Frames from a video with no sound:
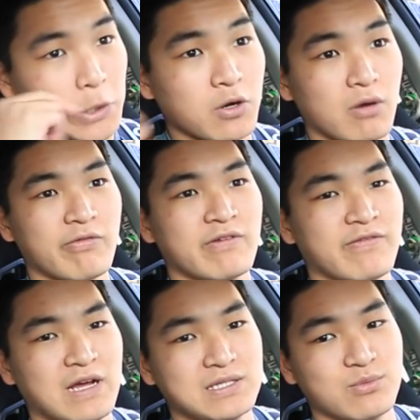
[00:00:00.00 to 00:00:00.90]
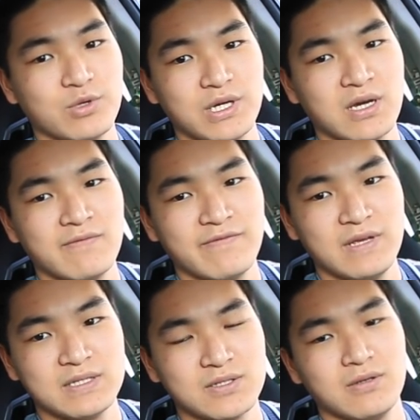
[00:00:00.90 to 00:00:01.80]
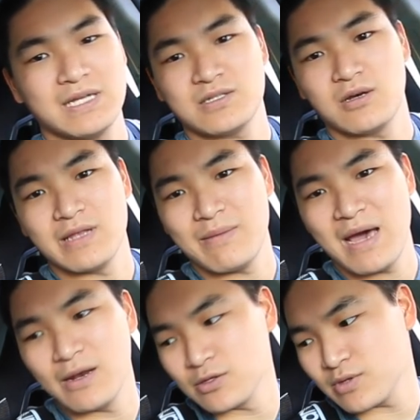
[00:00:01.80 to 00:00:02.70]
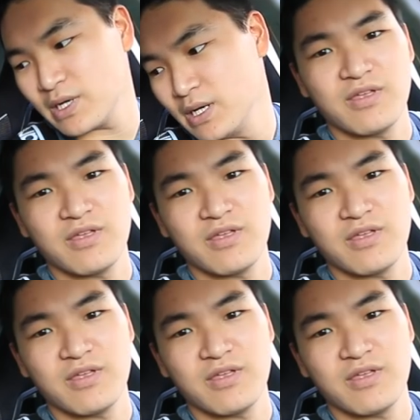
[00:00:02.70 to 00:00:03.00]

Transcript: The girlfriend finds them really comfy, so that's all that matters, right?